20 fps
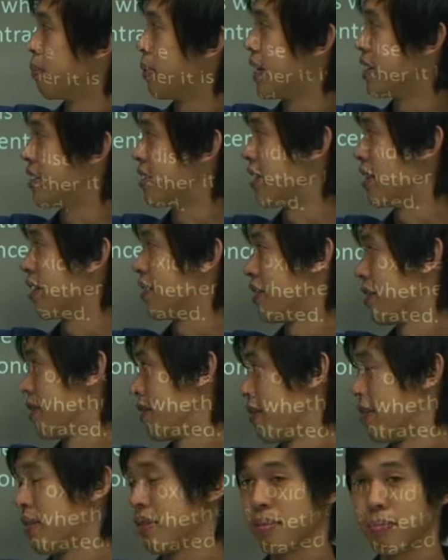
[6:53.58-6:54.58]
plus
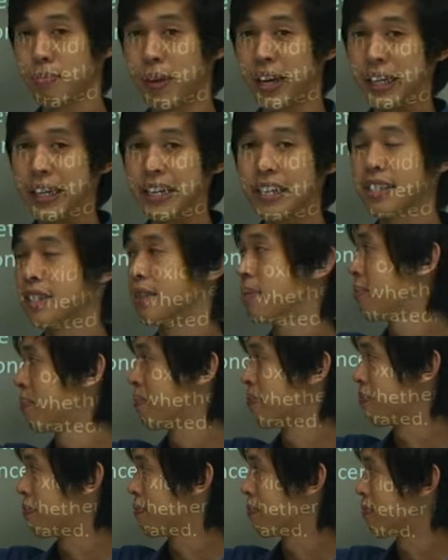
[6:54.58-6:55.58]
magnesium
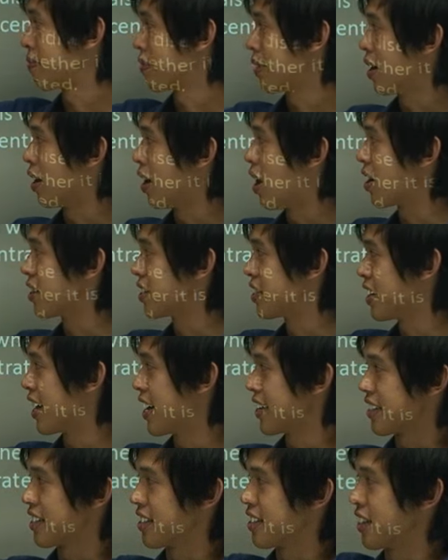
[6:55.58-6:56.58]

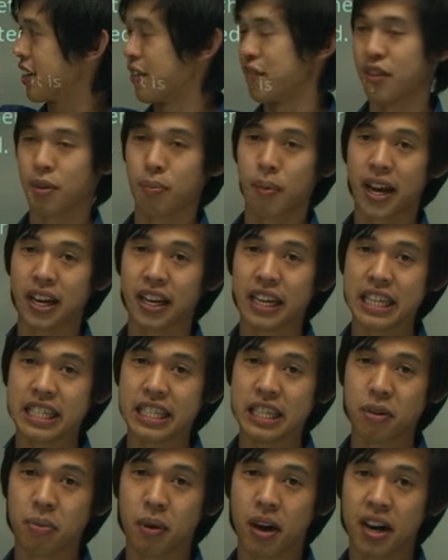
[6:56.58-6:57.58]
oxidizes to give you the
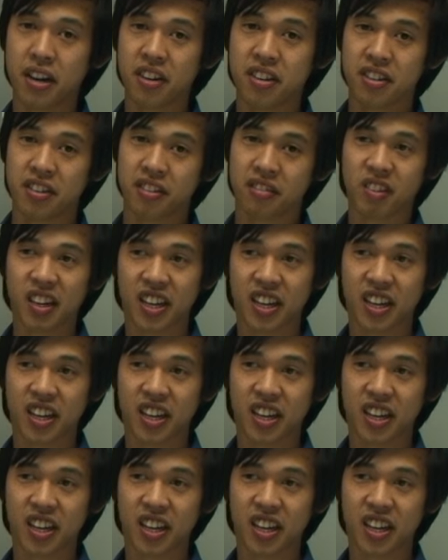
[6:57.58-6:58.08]
magnesium ion